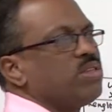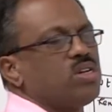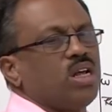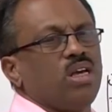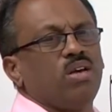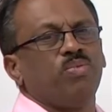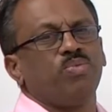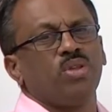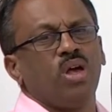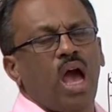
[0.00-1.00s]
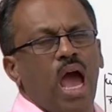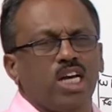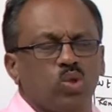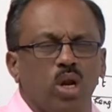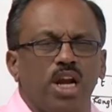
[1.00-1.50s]
the string?
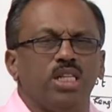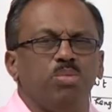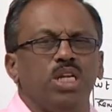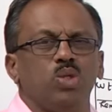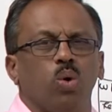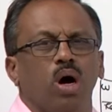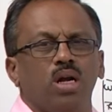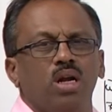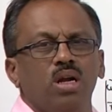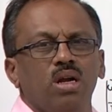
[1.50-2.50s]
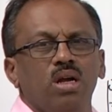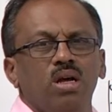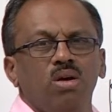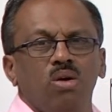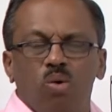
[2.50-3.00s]
Actual length means what?
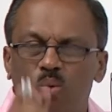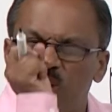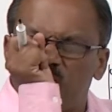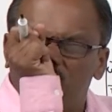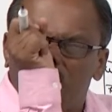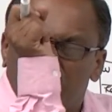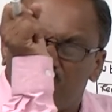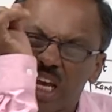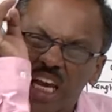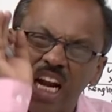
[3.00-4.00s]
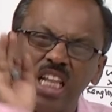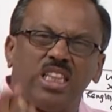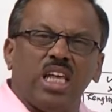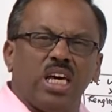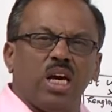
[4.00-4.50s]
Without putting
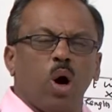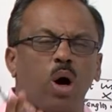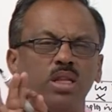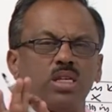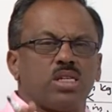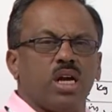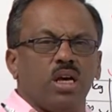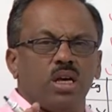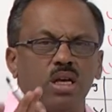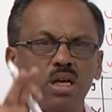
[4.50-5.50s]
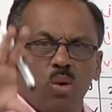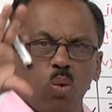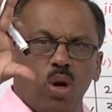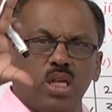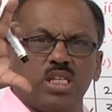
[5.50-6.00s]
anything on the string,
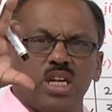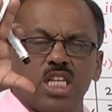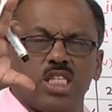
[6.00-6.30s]
original